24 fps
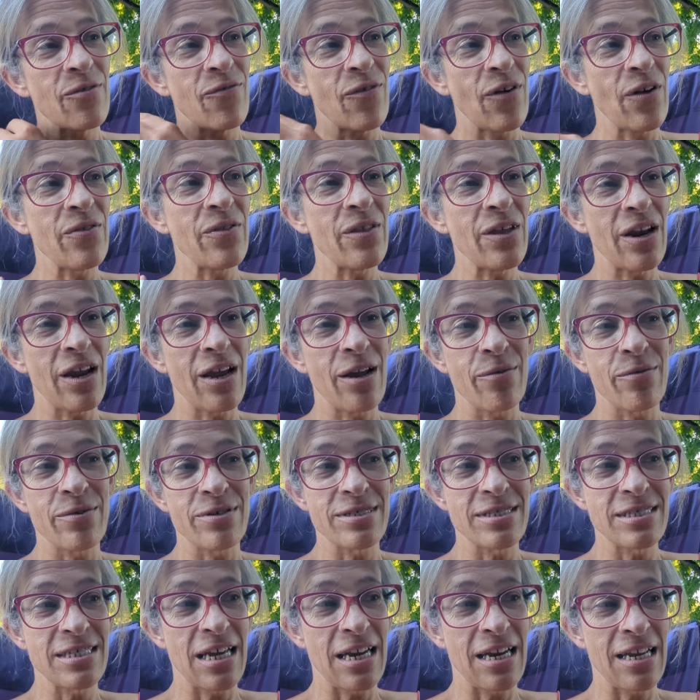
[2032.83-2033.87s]
friend that I
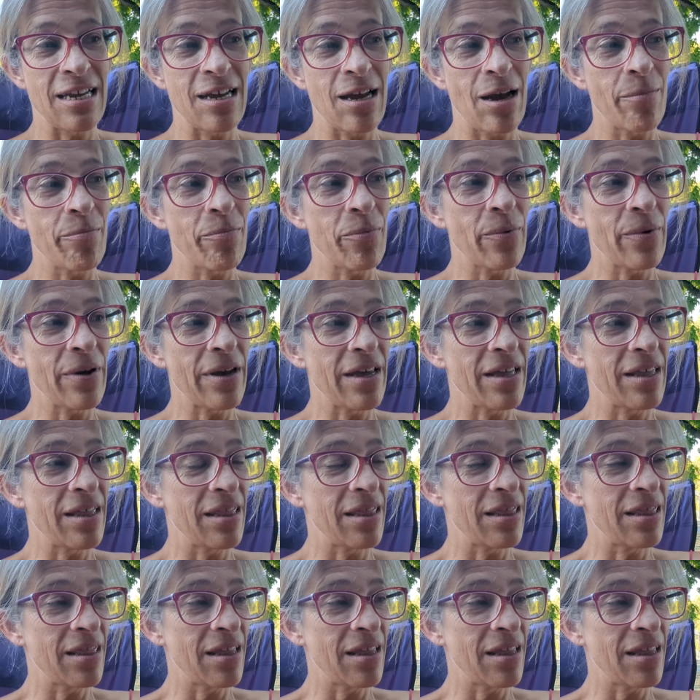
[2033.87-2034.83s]
was setting up with